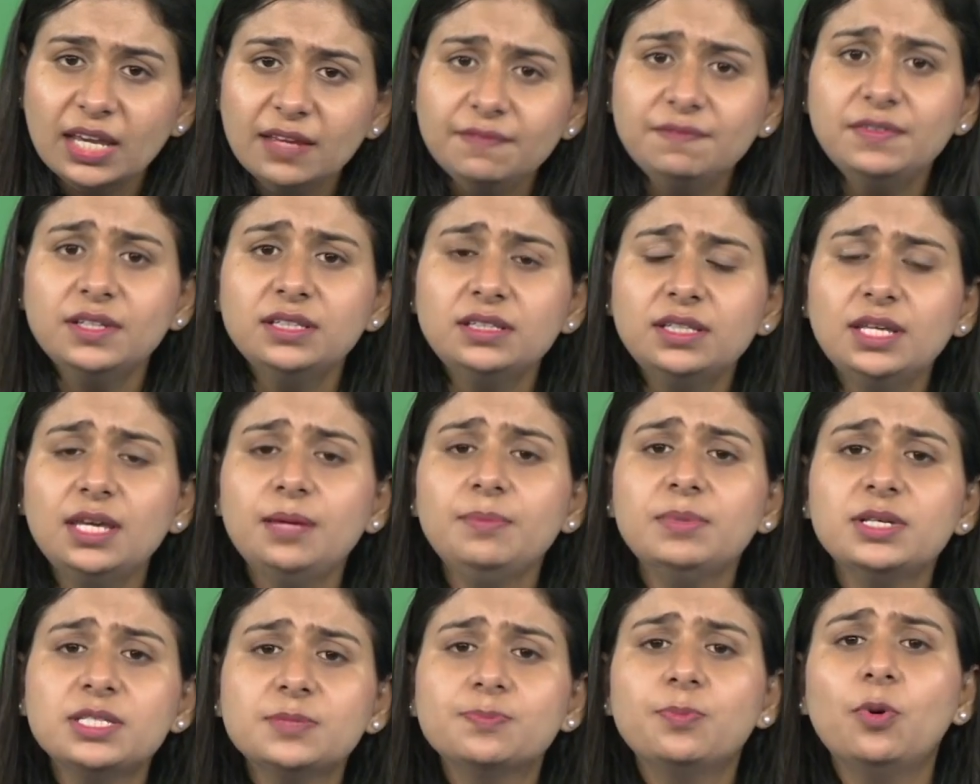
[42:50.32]
If the
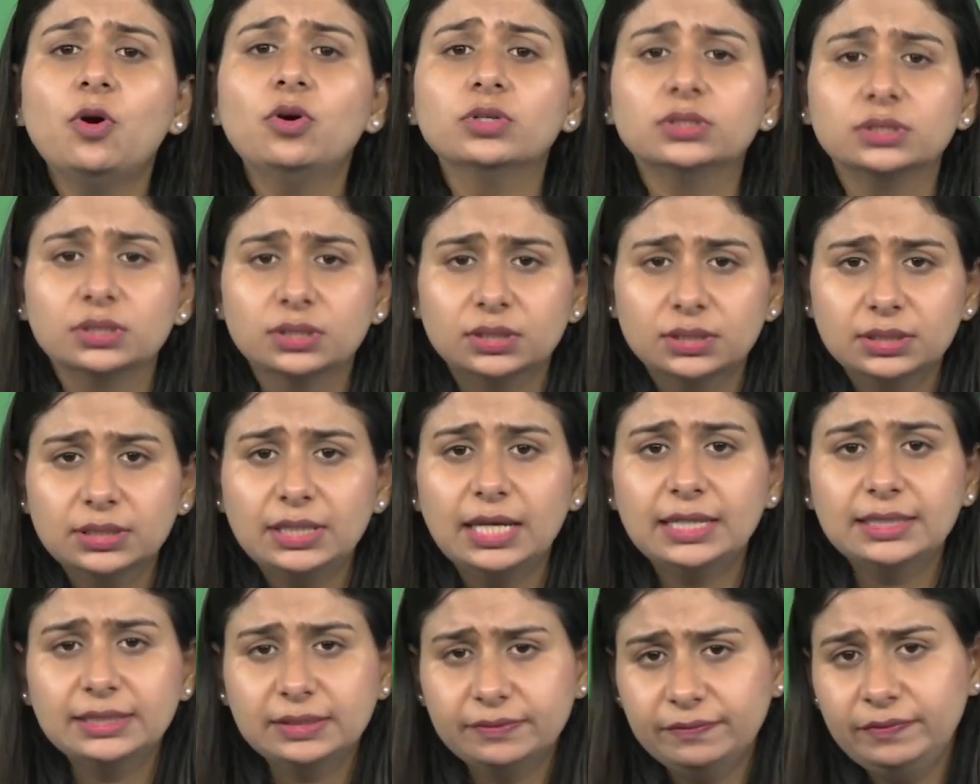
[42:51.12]
theme is both,
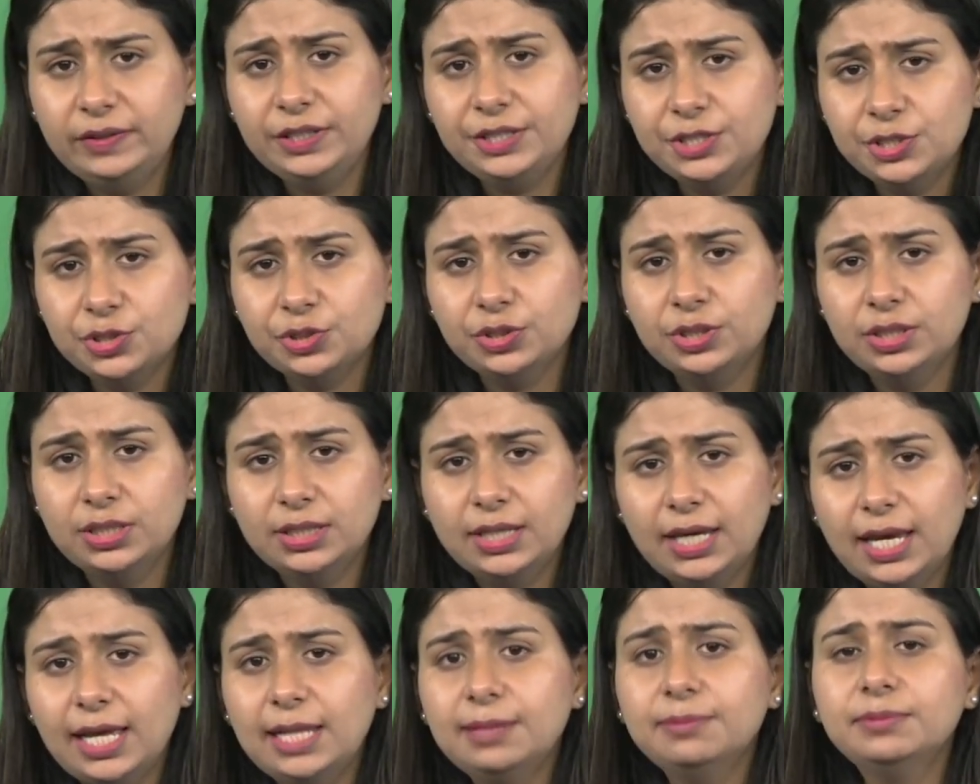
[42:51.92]
that we
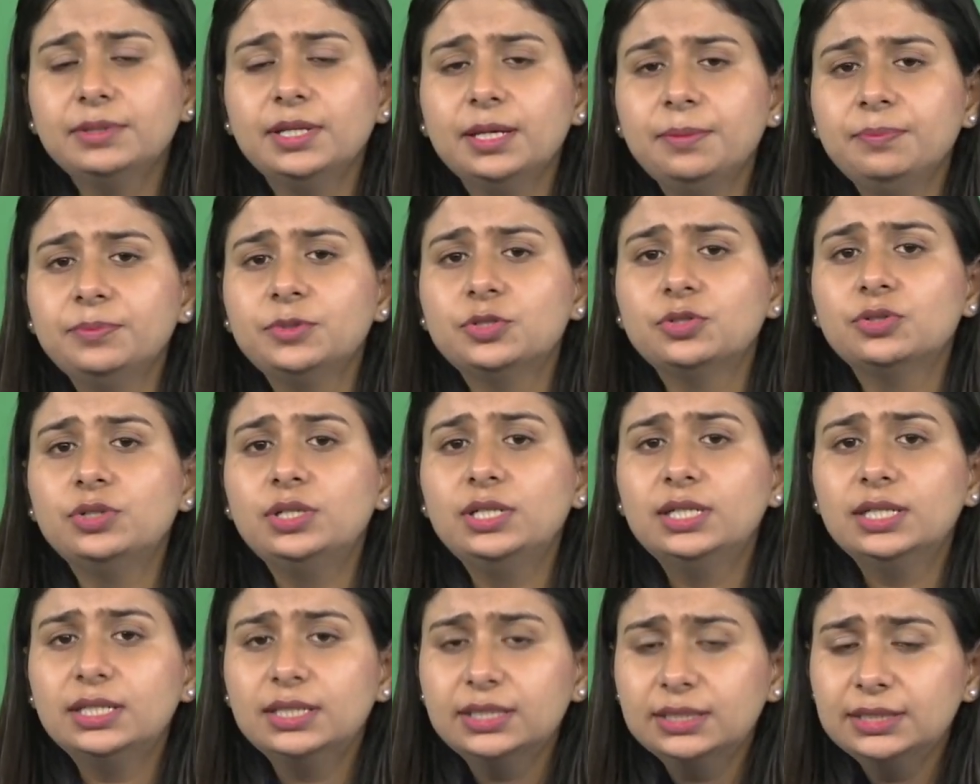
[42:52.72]
should help them to
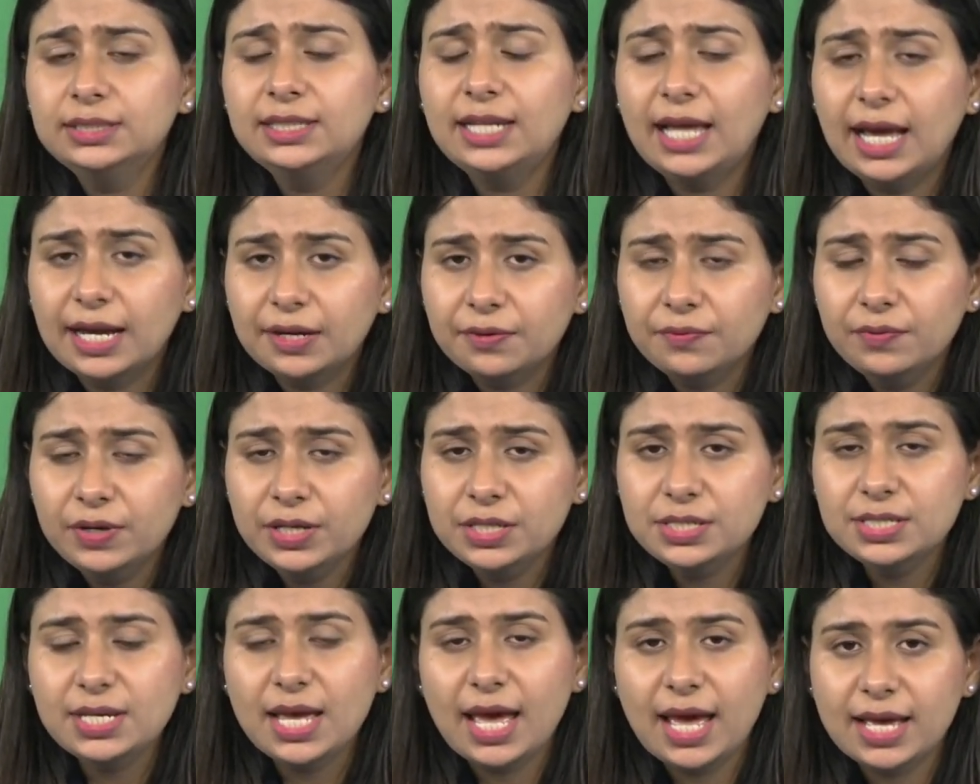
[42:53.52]
learn
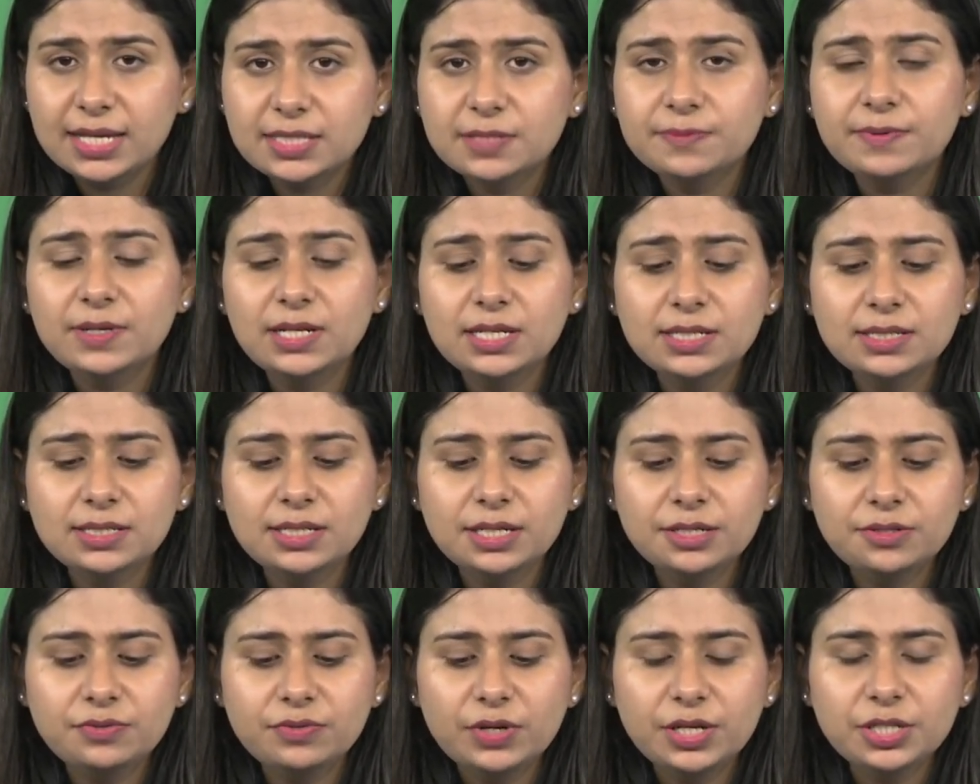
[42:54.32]
language as well as
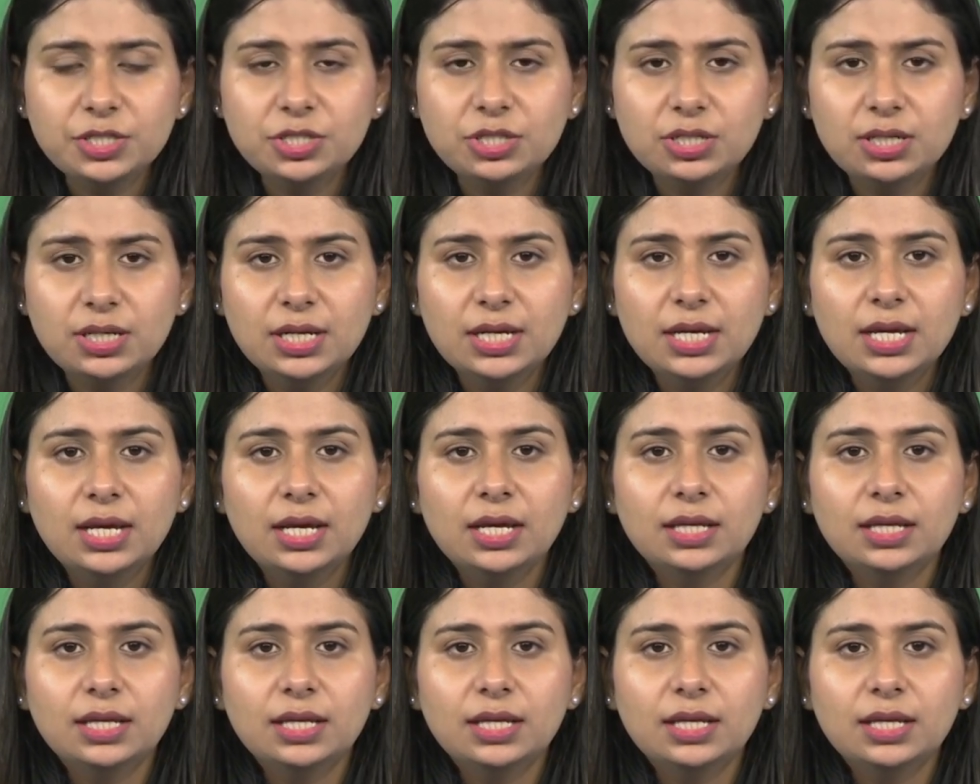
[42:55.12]
literature,